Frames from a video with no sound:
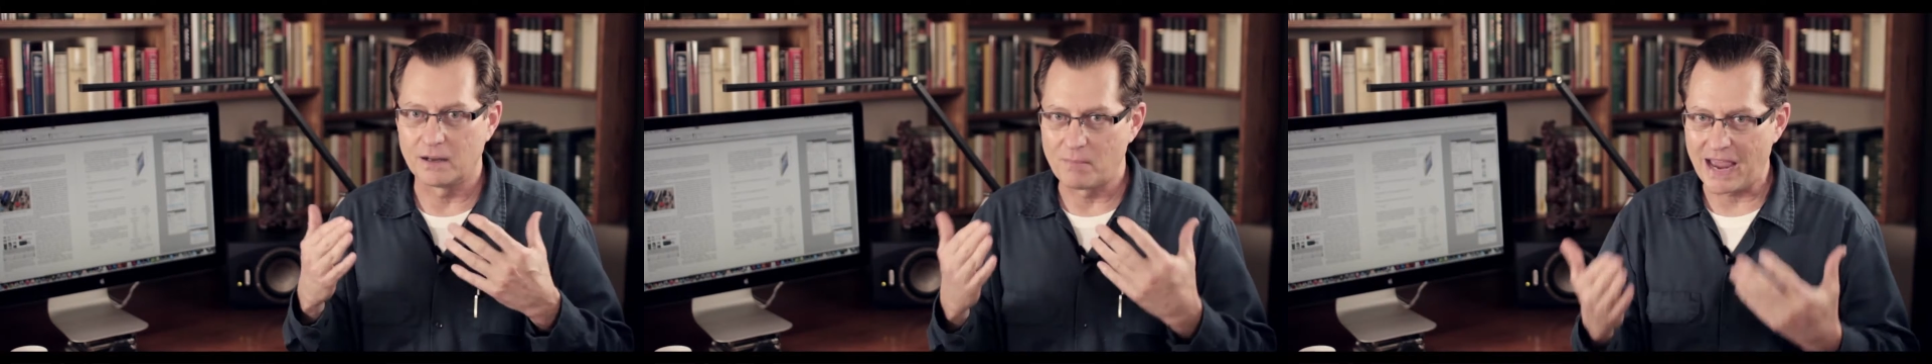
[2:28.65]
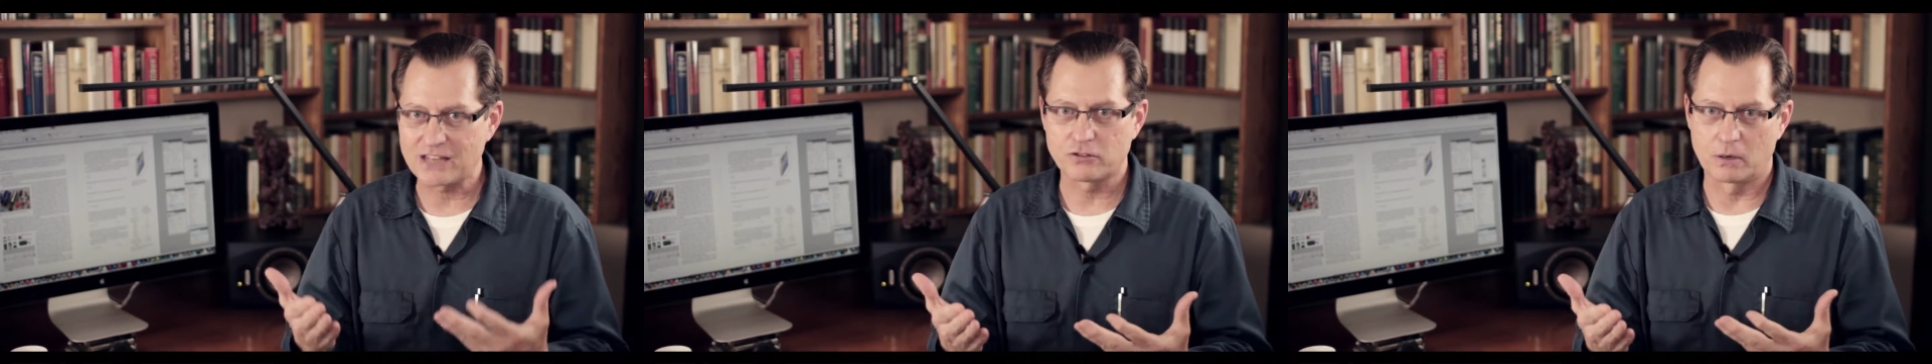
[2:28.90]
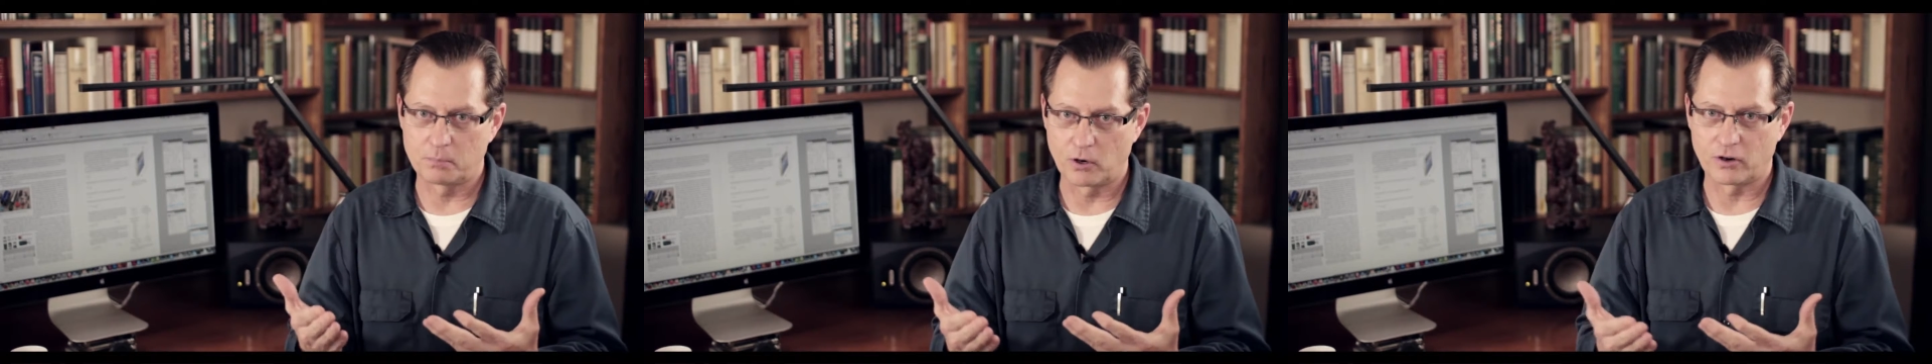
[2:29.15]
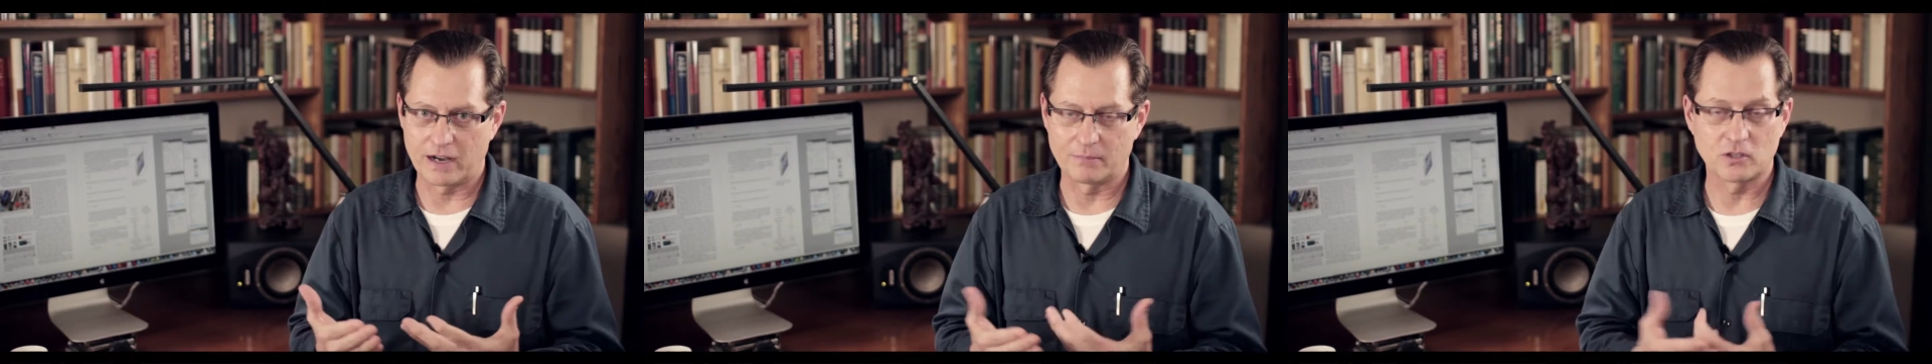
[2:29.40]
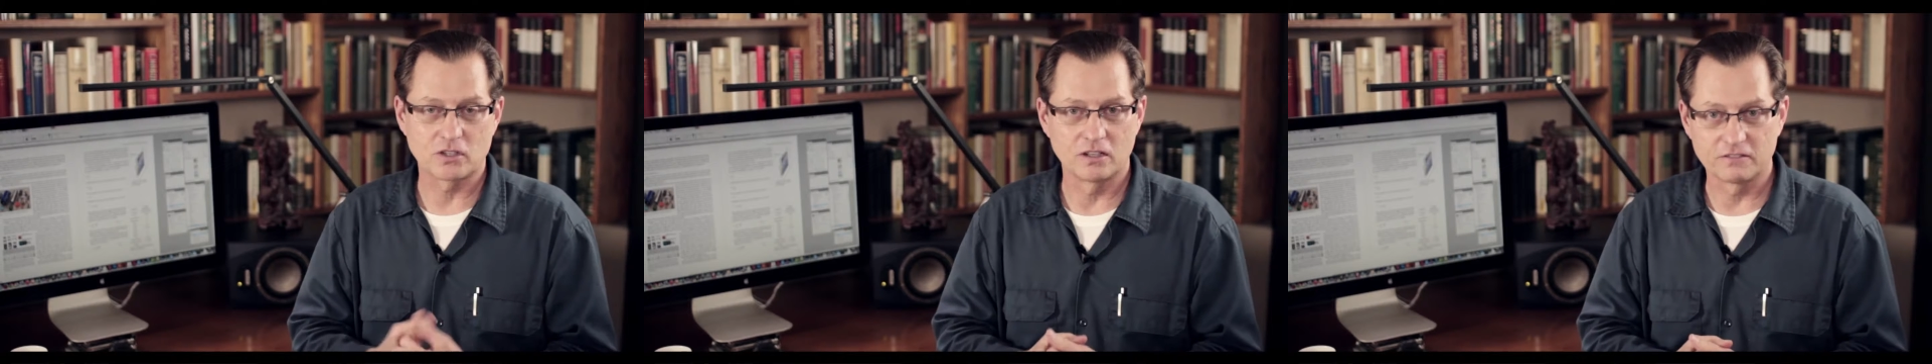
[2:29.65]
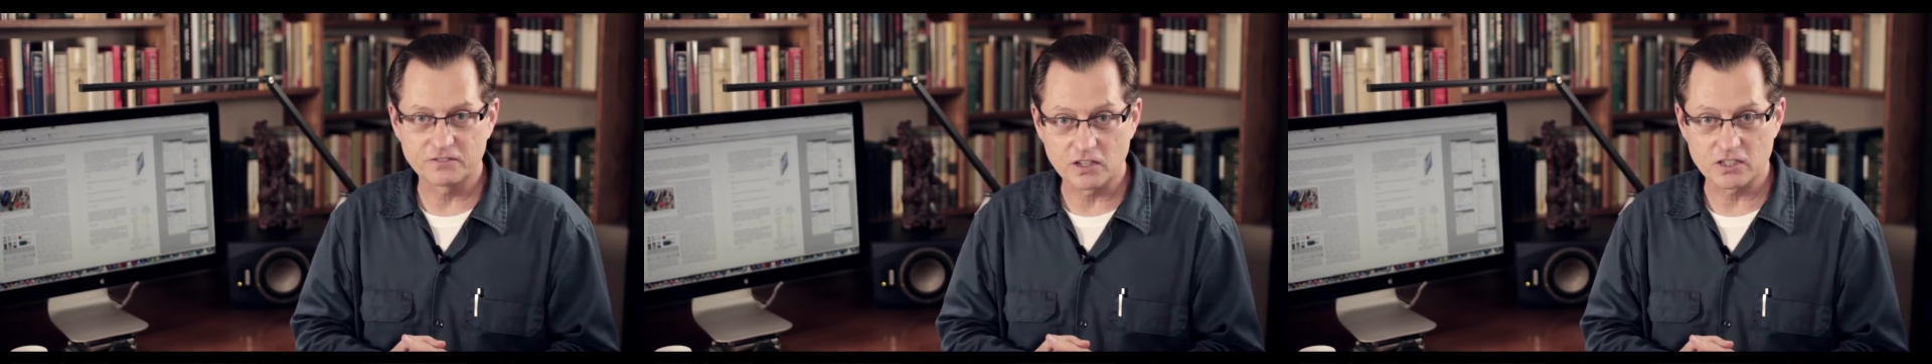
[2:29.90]
a mastery program that's going
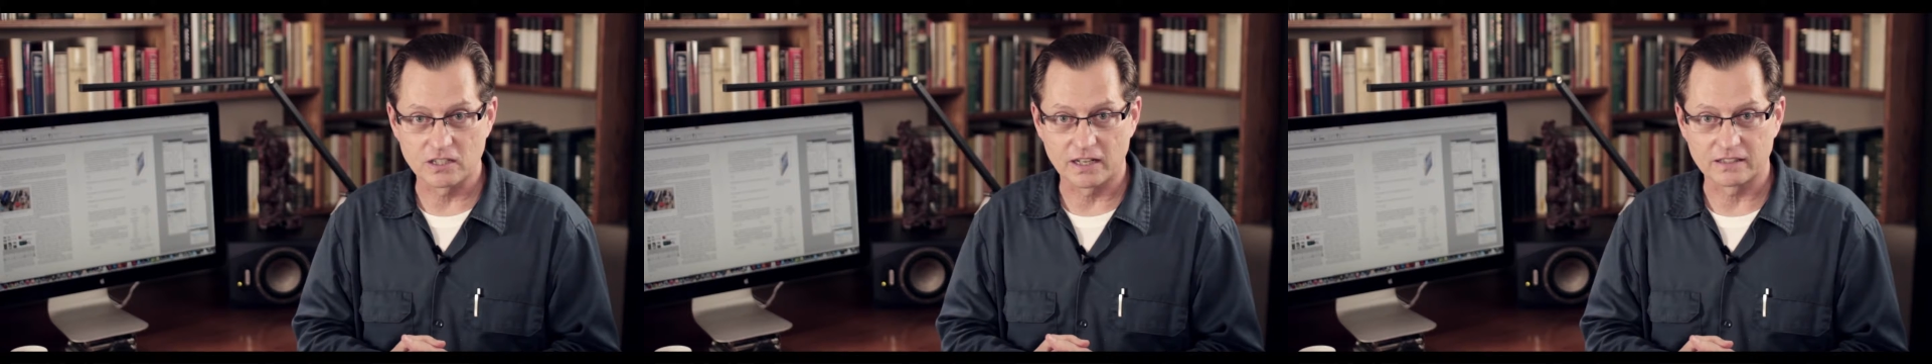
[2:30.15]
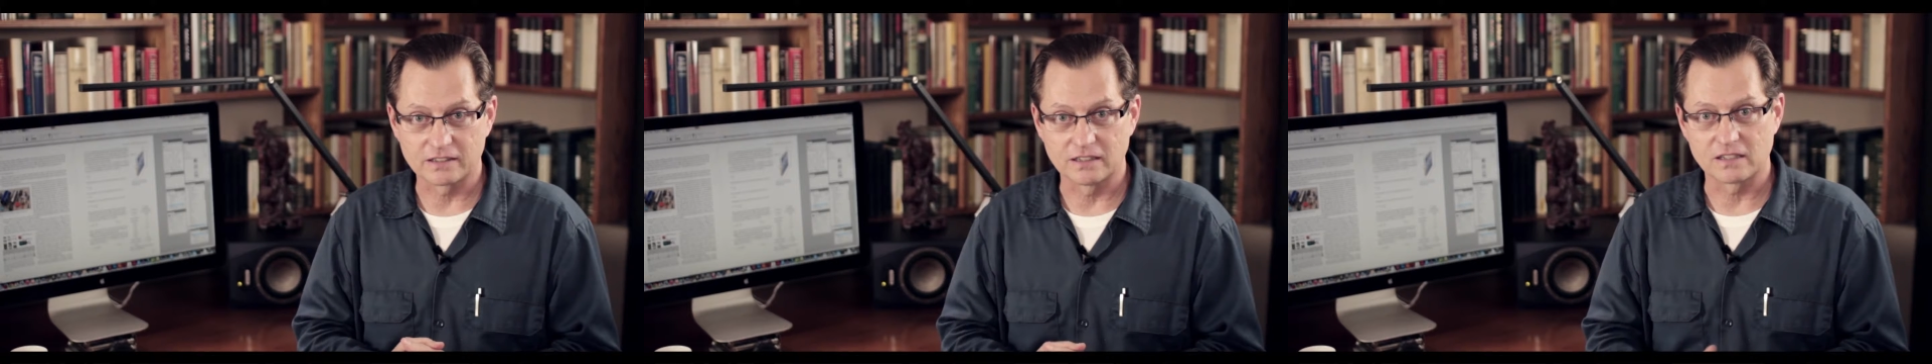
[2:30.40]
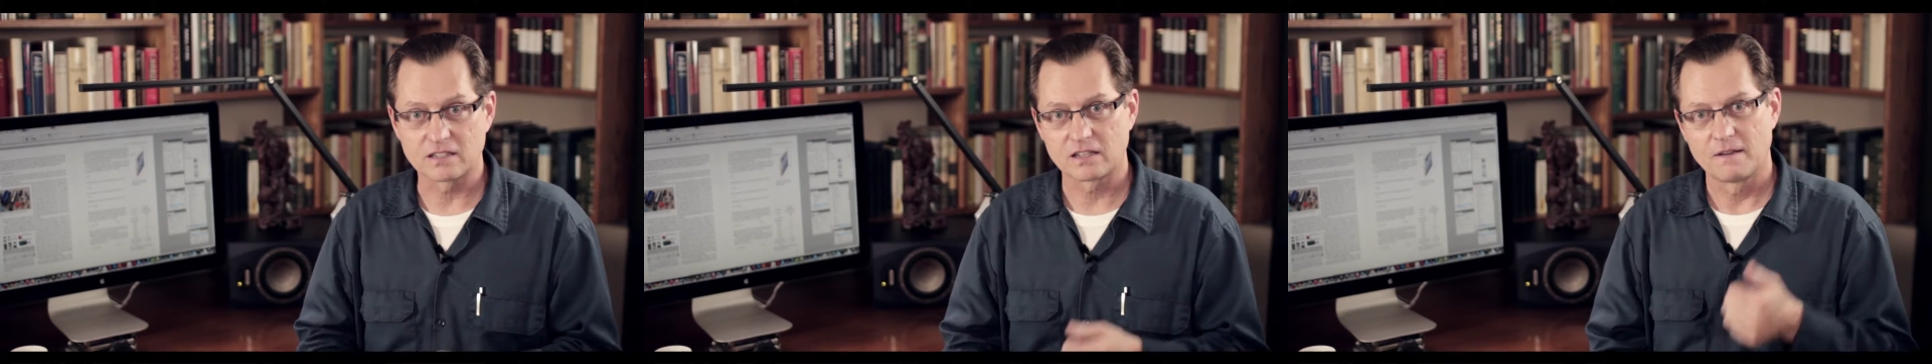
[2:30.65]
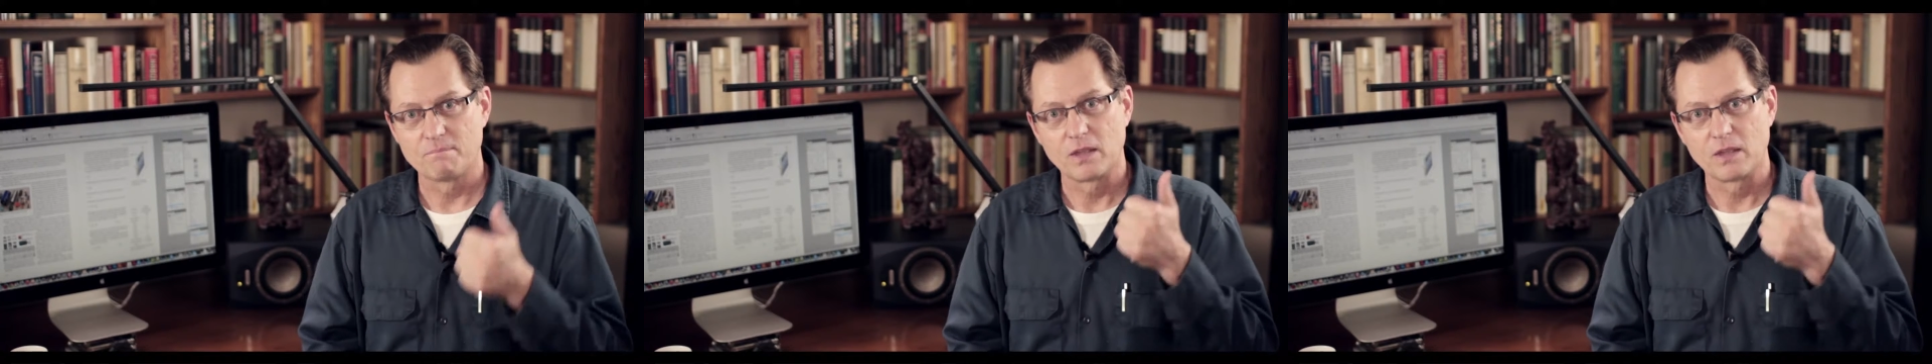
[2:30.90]
to function like this.